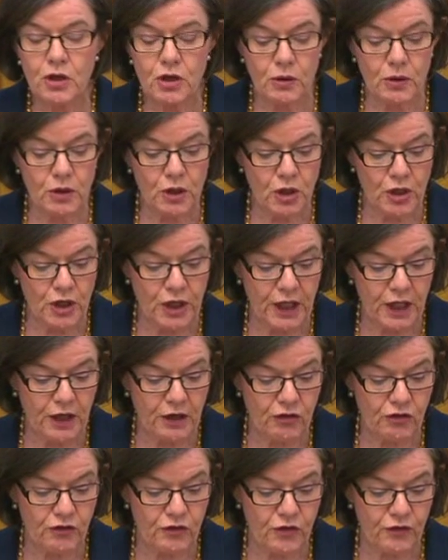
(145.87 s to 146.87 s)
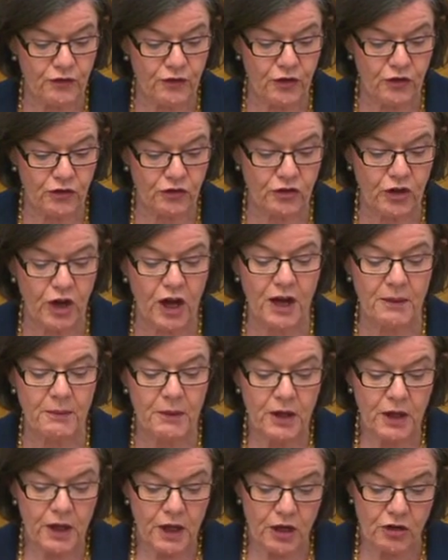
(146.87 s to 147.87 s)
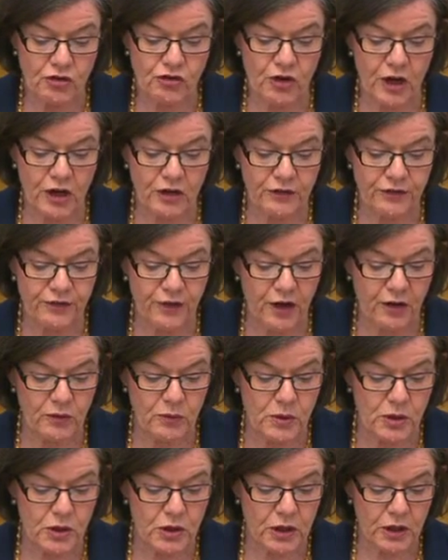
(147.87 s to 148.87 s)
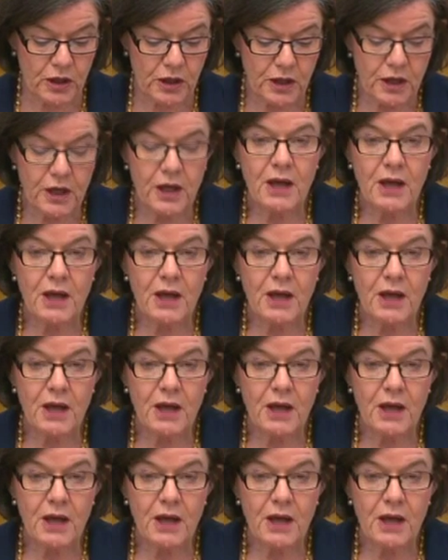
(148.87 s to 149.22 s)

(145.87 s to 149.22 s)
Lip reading: who are learning English for the first time and trying to find work.